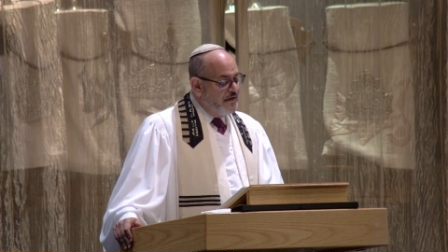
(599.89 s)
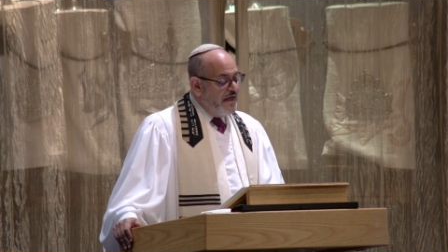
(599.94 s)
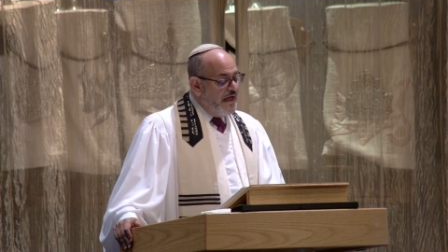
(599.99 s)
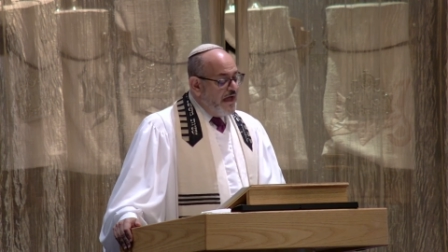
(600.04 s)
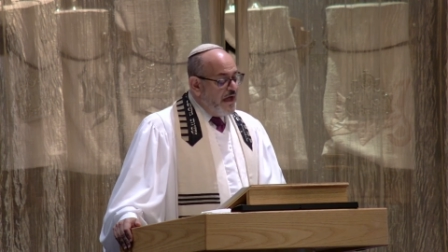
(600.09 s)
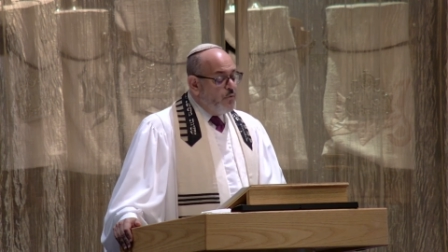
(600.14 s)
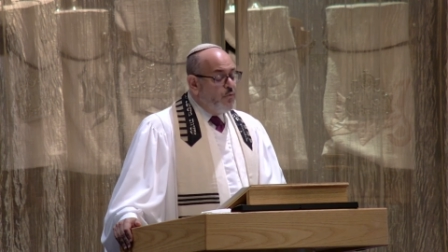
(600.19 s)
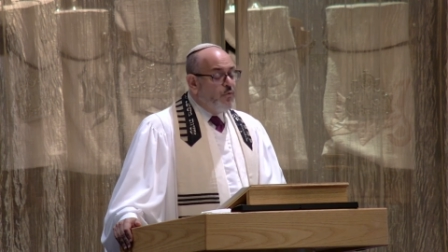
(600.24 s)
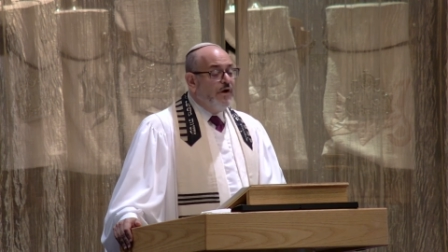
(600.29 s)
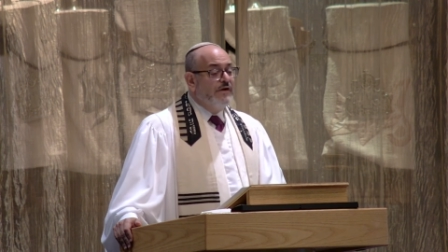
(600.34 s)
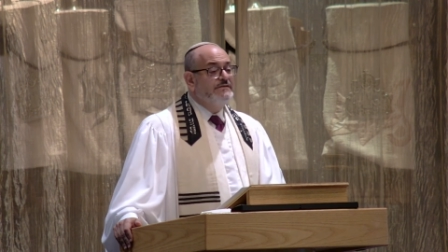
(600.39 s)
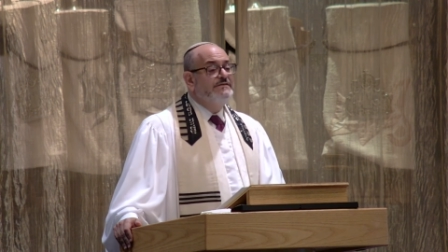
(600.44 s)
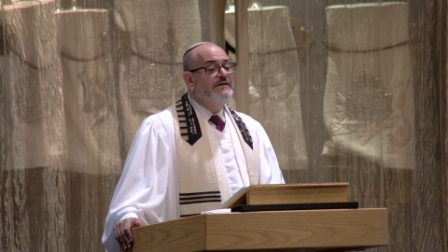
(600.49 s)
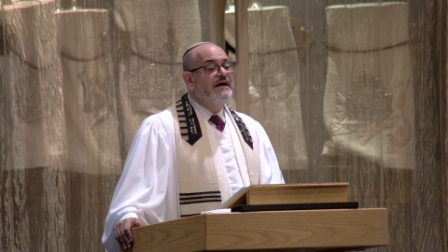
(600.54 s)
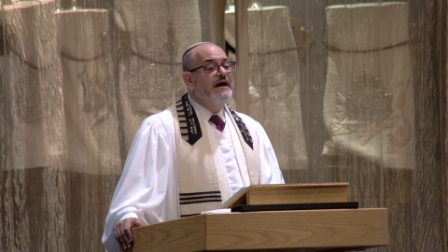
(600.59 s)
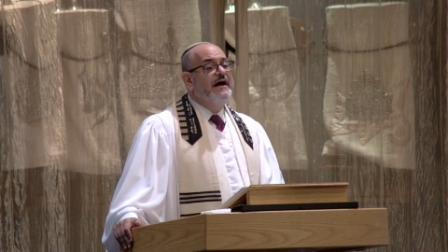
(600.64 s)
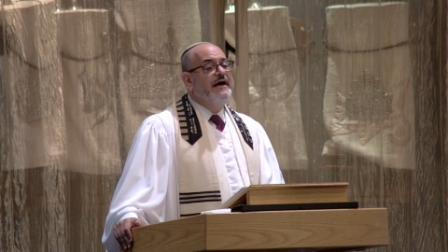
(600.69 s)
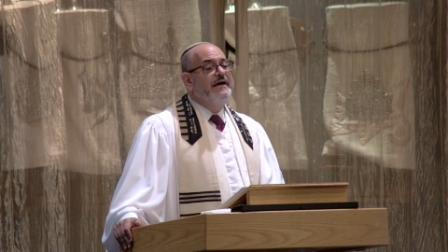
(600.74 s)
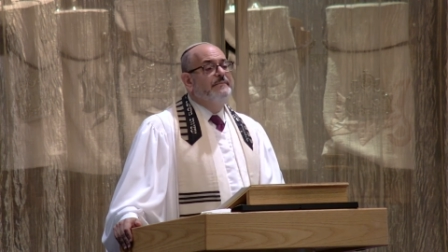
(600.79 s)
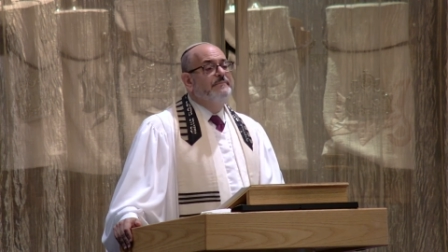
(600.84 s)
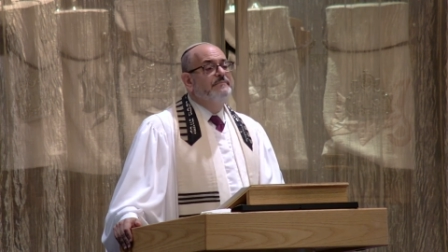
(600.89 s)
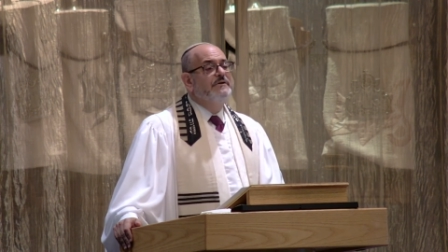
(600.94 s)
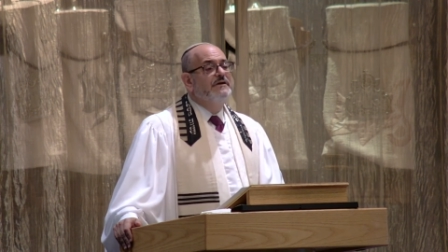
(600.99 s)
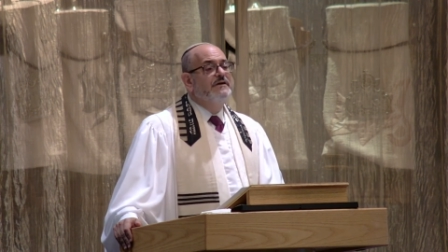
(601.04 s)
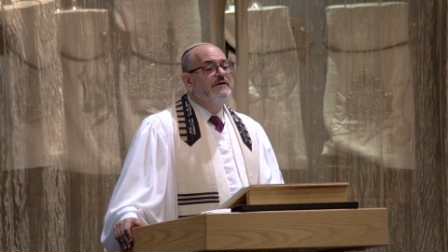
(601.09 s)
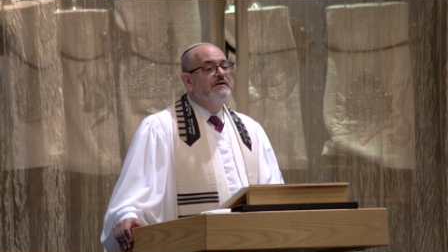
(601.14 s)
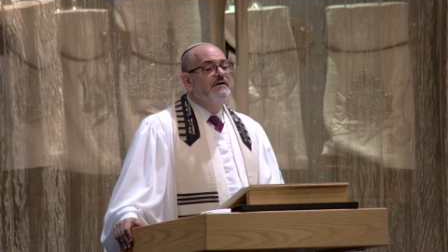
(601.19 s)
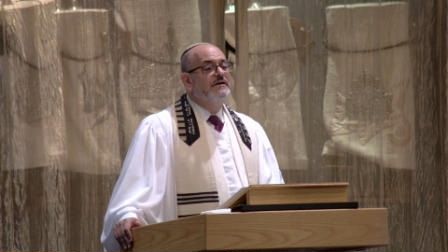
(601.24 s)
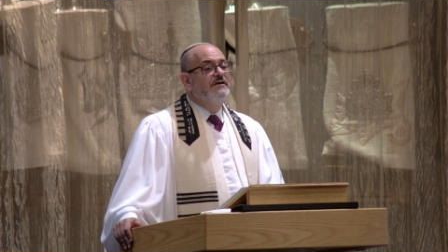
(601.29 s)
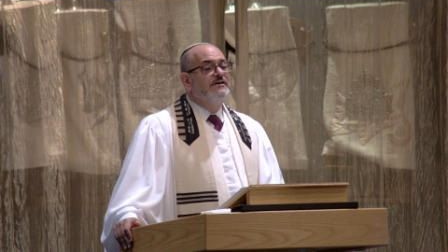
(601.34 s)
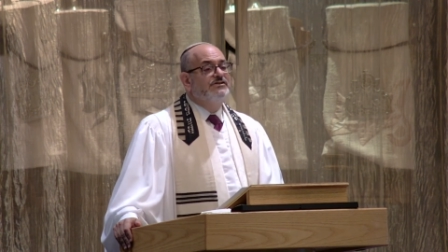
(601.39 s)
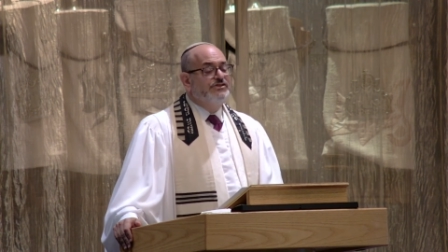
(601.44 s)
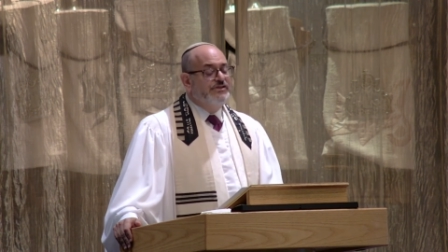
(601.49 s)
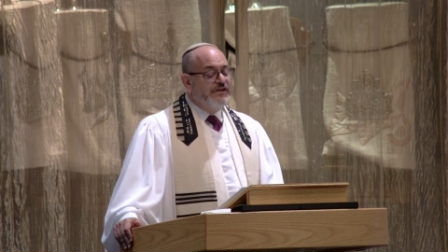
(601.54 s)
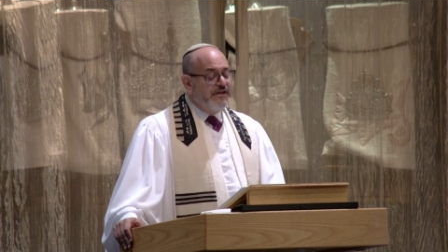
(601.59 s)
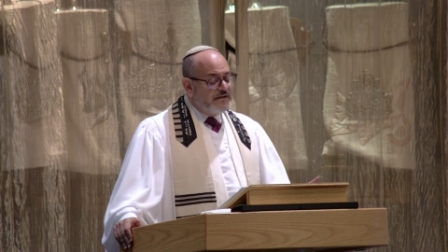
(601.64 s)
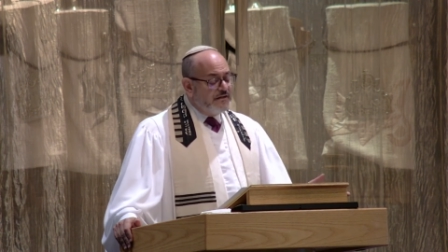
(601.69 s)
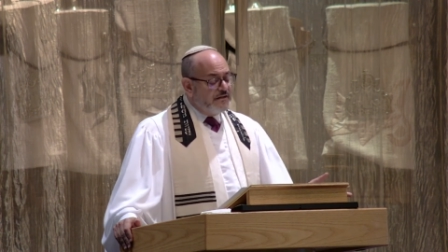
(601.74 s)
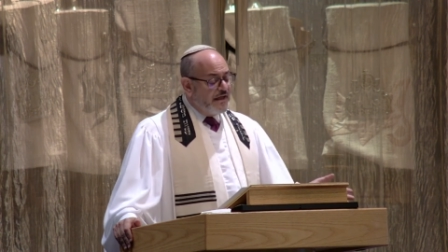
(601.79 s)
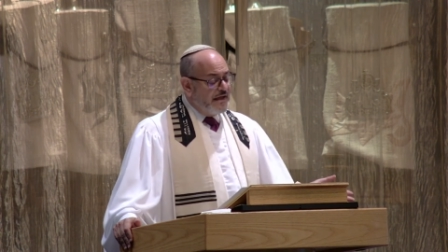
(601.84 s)
At one time,
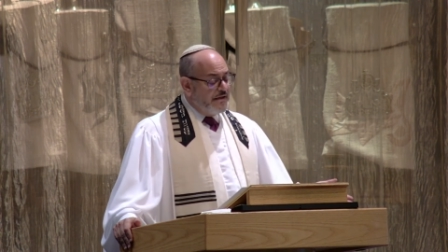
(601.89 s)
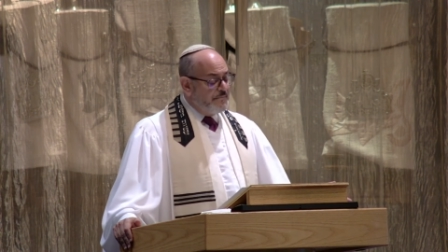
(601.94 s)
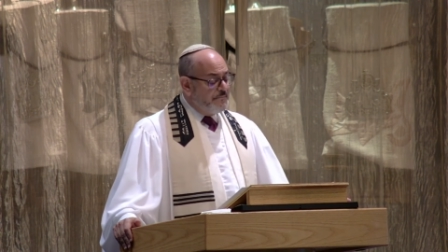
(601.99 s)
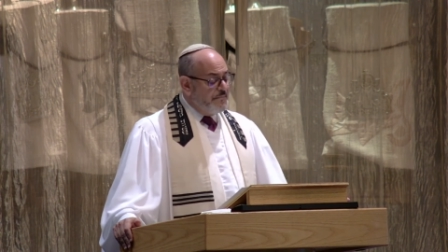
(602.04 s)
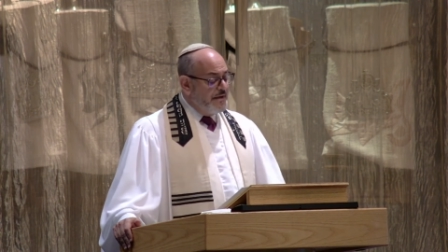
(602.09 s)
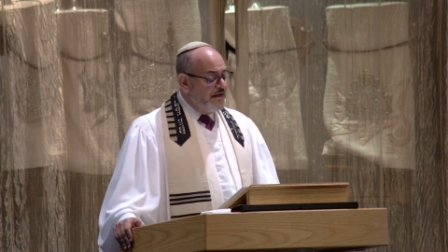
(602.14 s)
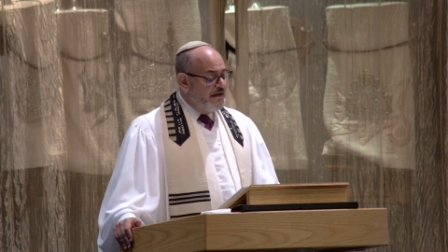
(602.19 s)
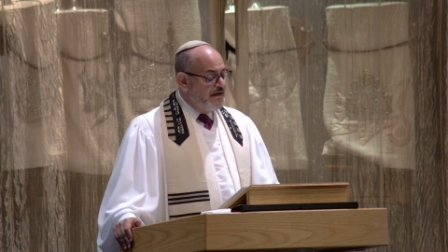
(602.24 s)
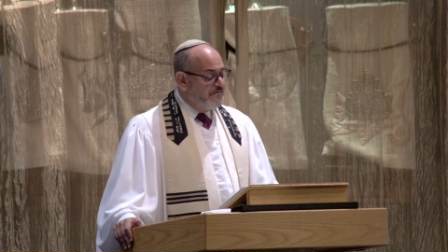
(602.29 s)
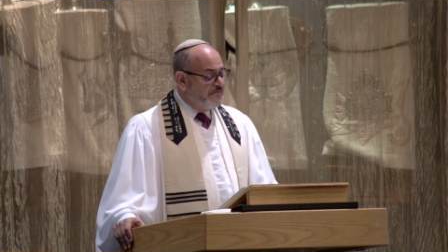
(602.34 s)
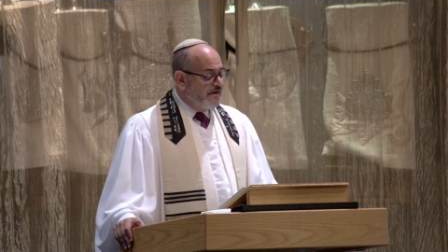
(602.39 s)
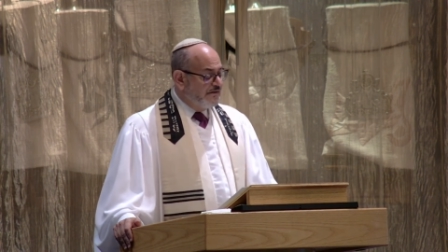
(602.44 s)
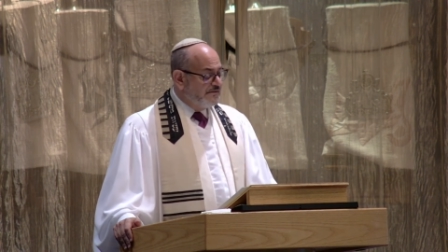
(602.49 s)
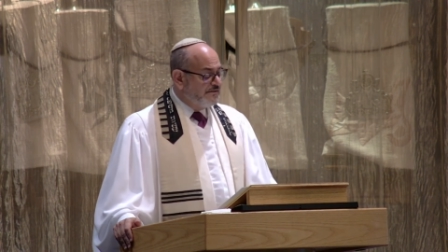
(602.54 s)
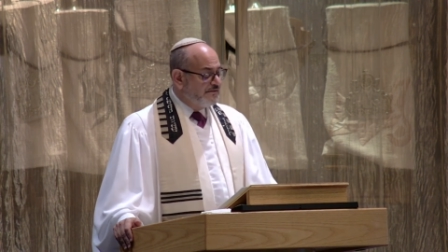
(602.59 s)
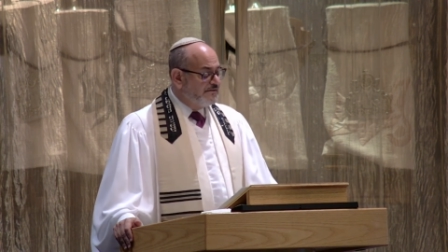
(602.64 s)
she, like many of us,